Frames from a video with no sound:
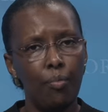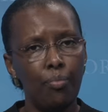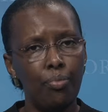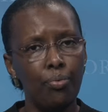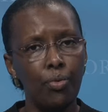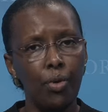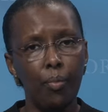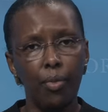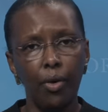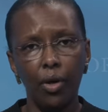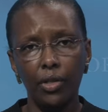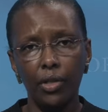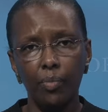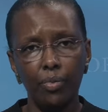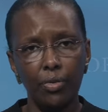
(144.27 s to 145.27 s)
poor
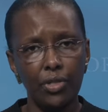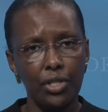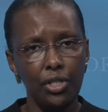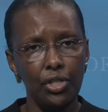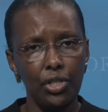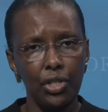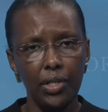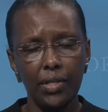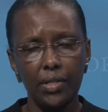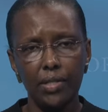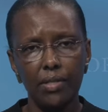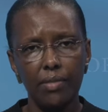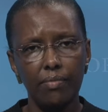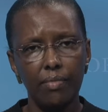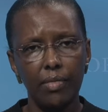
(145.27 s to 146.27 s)
border
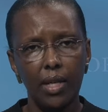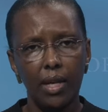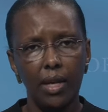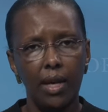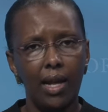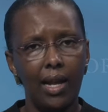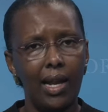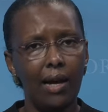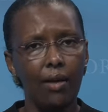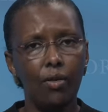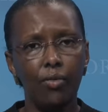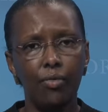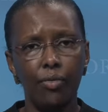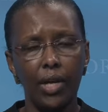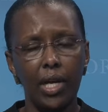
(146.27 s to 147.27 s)
procedures, lack
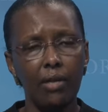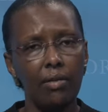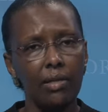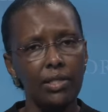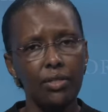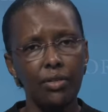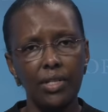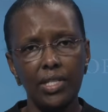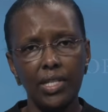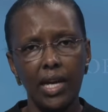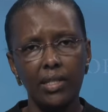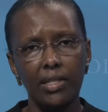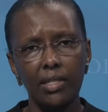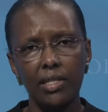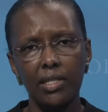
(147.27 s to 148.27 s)
of regulatory
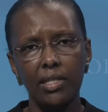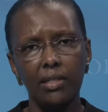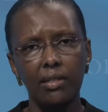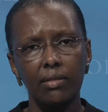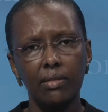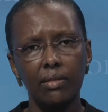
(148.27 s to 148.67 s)
certainty,